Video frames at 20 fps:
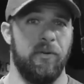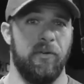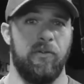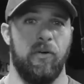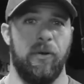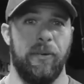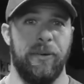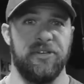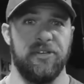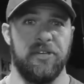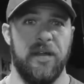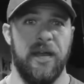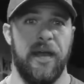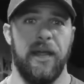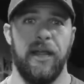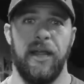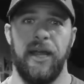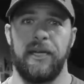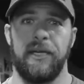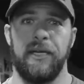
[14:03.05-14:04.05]
performance
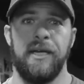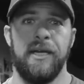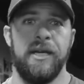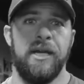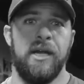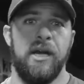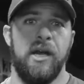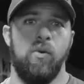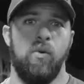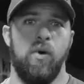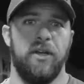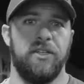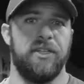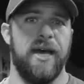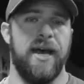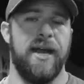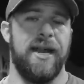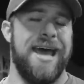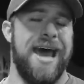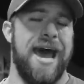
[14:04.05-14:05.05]
today. Like, was
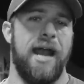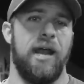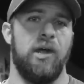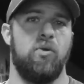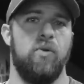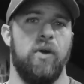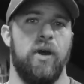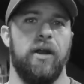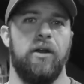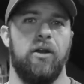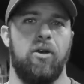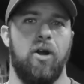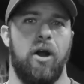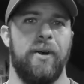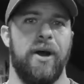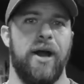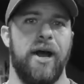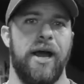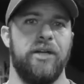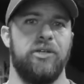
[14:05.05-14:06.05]
that an adequate
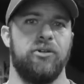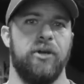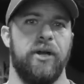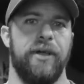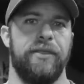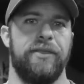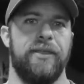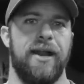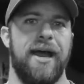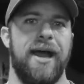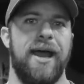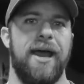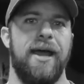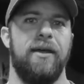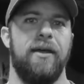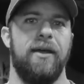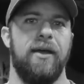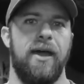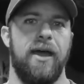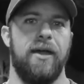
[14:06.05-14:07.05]
carbohydrate
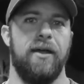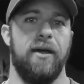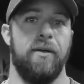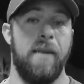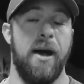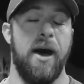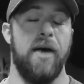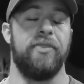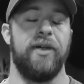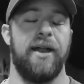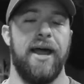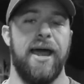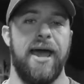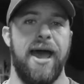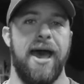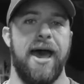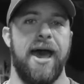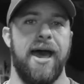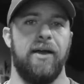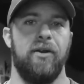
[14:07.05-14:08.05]
amount that I
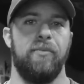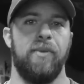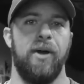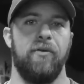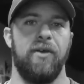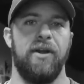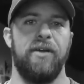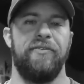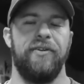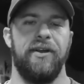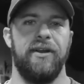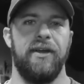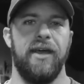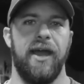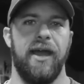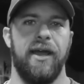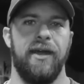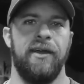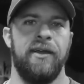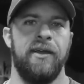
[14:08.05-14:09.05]
had on my REFI
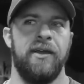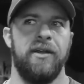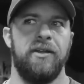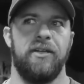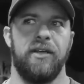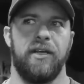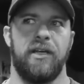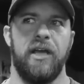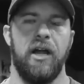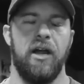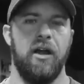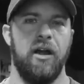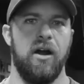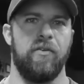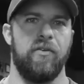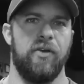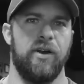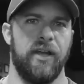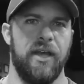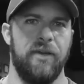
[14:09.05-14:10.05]
day to carry
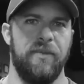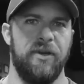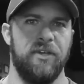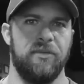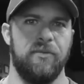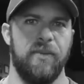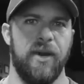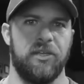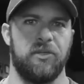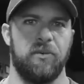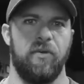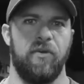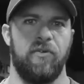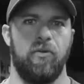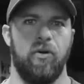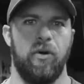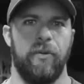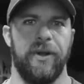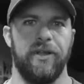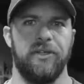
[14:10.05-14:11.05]
over and give me some extra
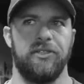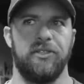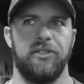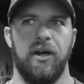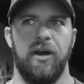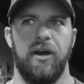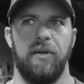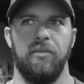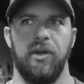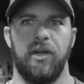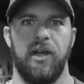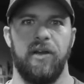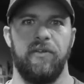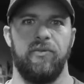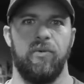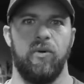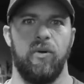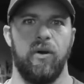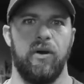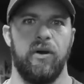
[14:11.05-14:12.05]
performance? So I'm looking
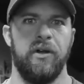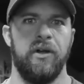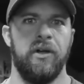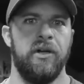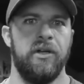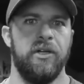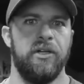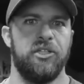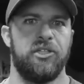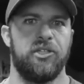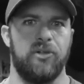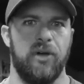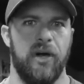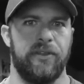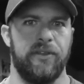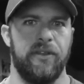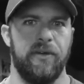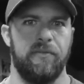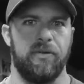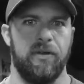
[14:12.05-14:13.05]
for
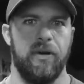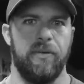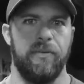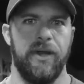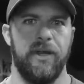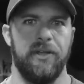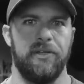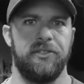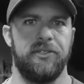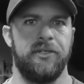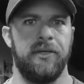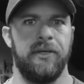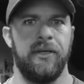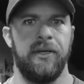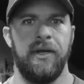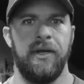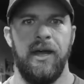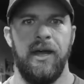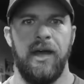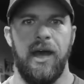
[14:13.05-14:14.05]
strength improvements,
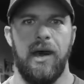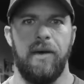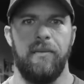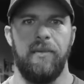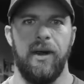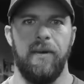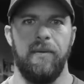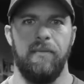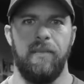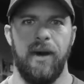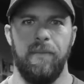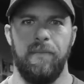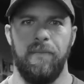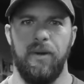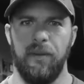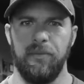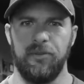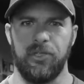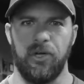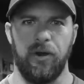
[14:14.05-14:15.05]
how my
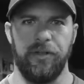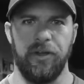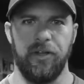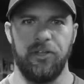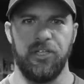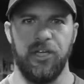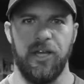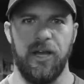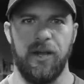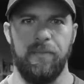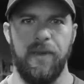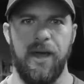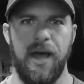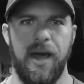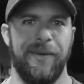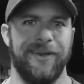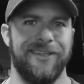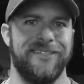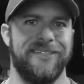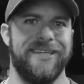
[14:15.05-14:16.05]
pumps are in the gym,
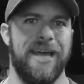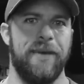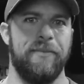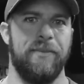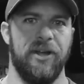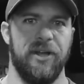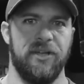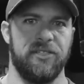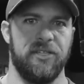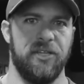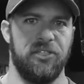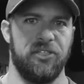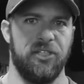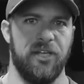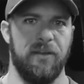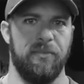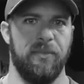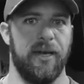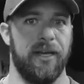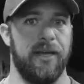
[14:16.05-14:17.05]
how my stamina is in the
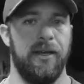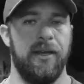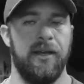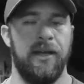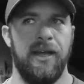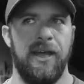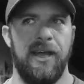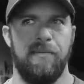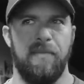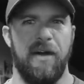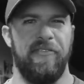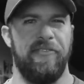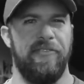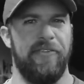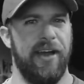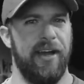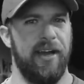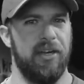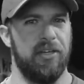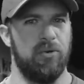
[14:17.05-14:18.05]
gym, like am I
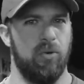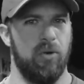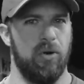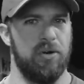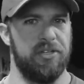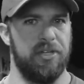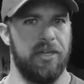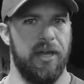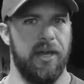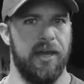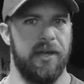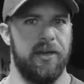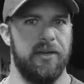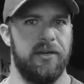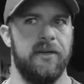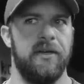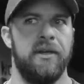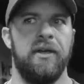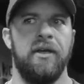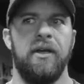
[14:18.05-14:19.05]
fading towards the end?
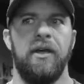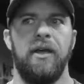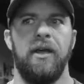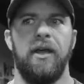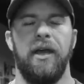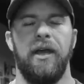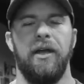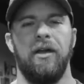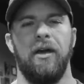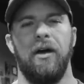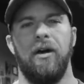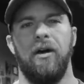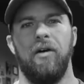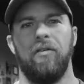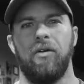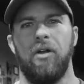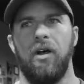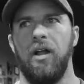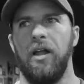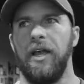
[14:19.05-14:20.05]
And
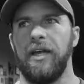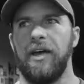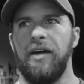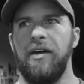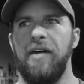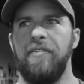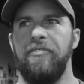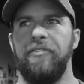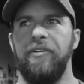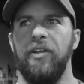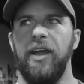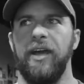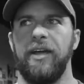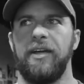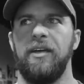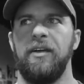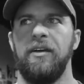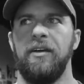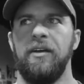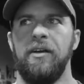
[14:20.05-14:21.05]
overall, like I feel like
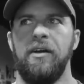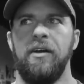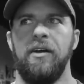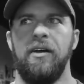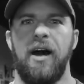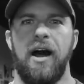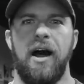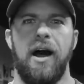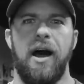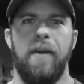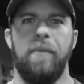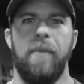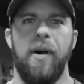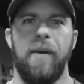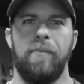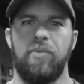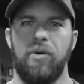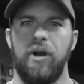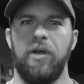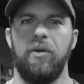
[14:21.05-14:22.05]

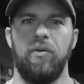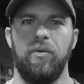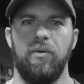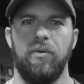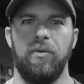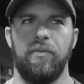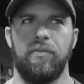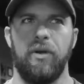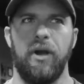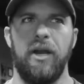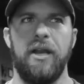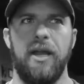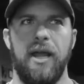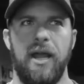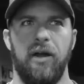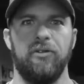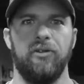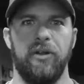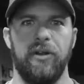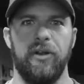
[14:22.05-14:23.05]
I'm pretty
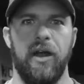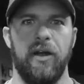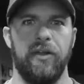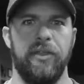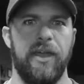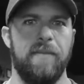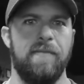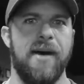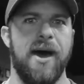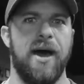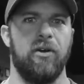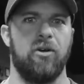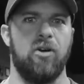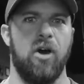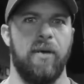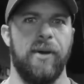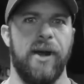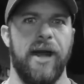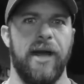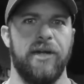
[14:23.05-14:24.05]
nailed on the amount of
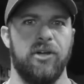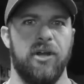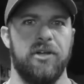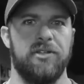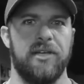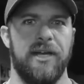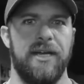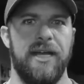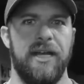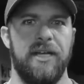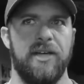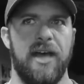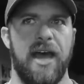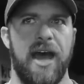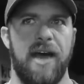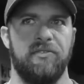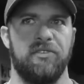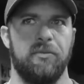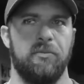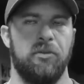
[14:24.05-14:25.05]
carbohydrates I need to
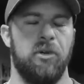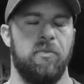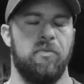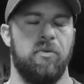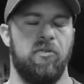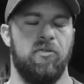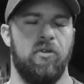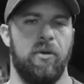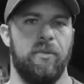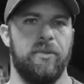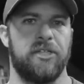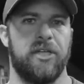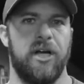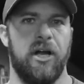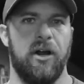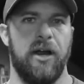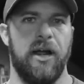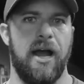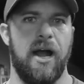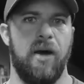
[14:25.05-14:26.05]
have some good performance
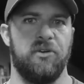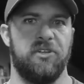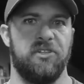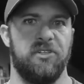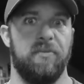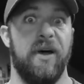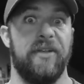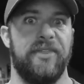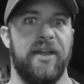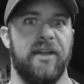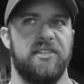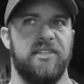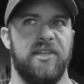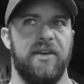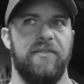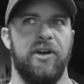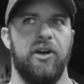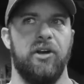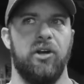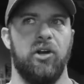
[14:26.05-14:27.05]
carry out, which is about that
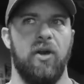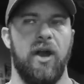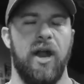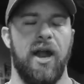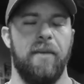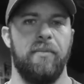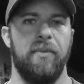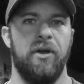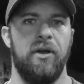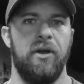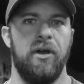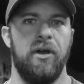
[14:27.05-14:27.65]
700-gram